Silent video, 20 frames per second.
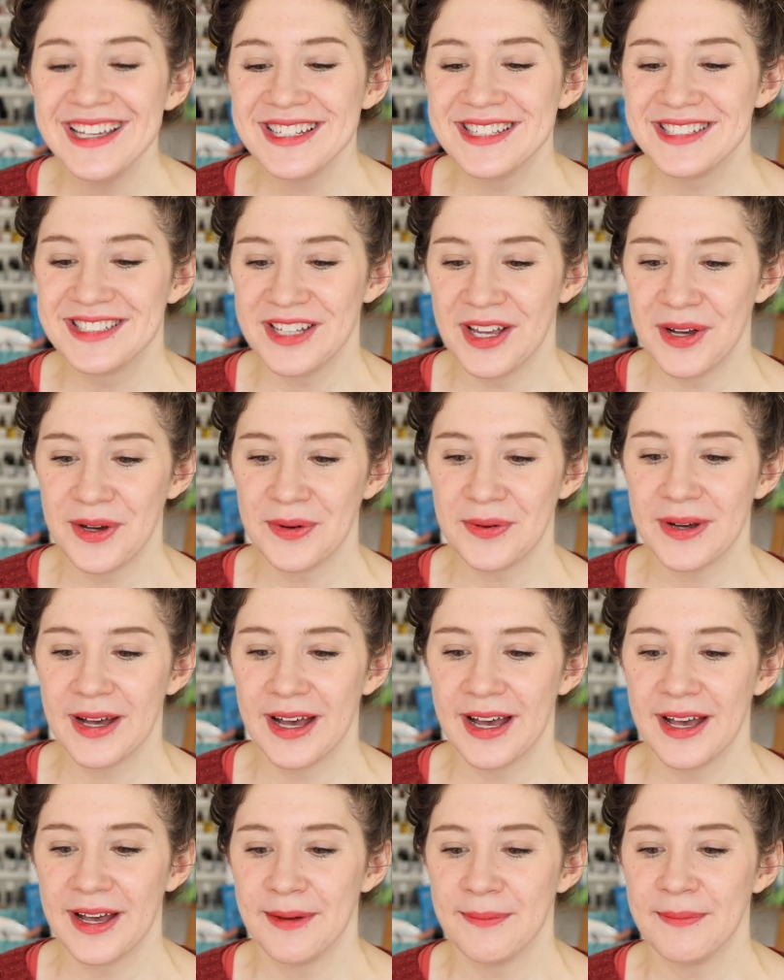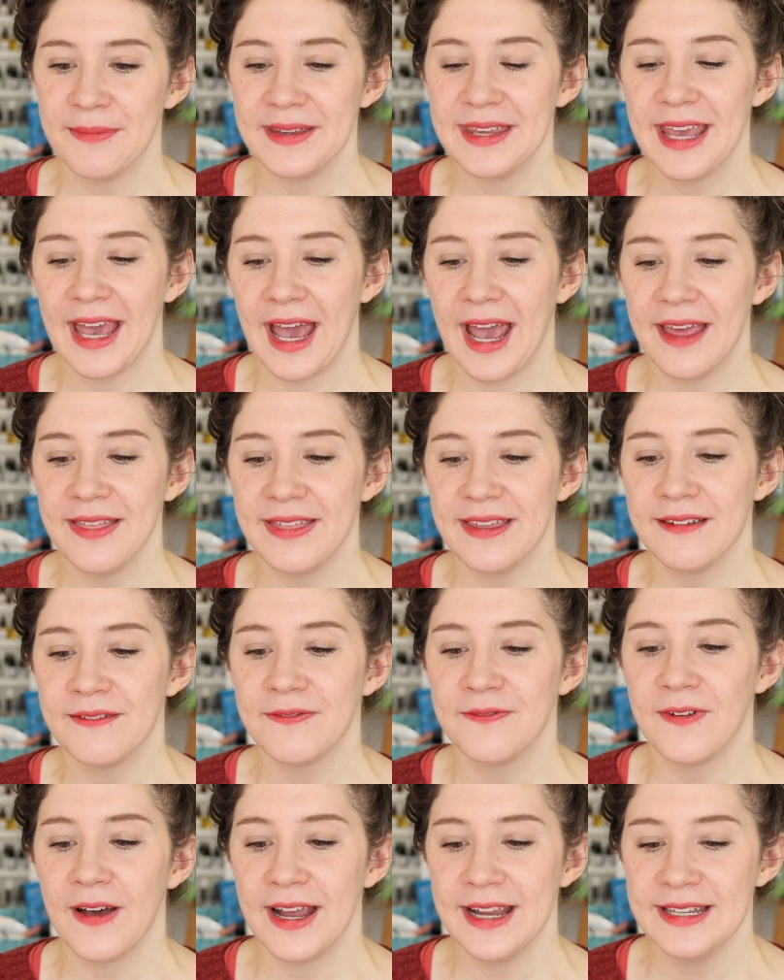So um, yeah, I think
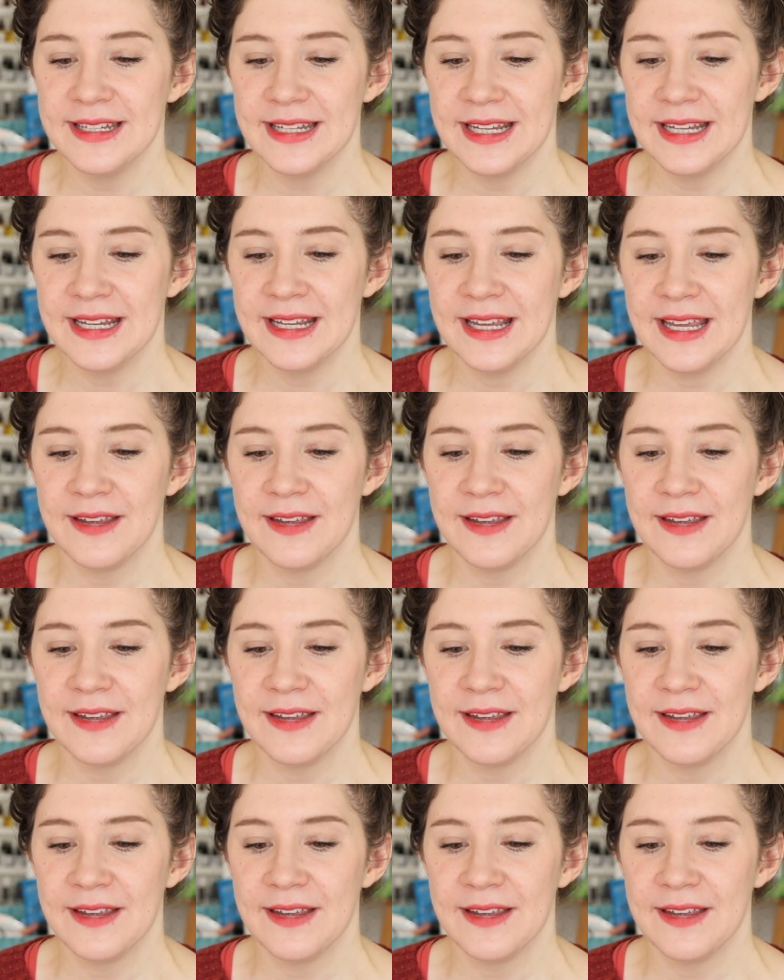finding,